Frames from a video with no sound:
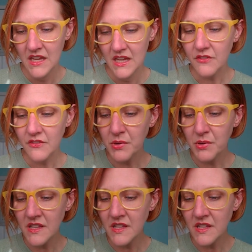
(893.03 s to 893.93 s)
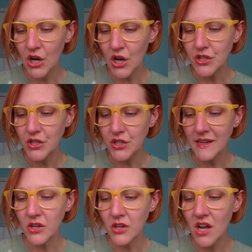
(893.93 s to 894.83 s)
If you pulled this card, you are
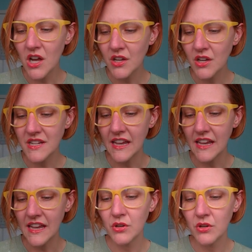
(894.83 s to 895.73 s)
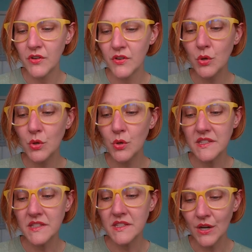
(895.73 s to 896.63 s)
being called to let go of who you
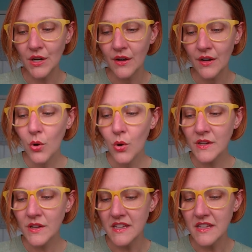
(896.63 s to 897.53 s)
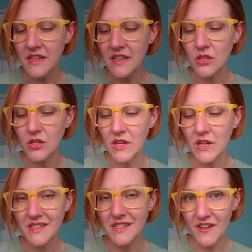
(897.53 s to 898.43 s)
once were or the things that you
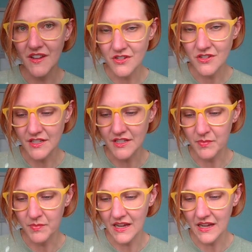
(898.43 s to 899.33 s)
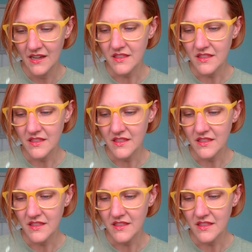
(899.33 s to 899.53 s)
once defined yourself by.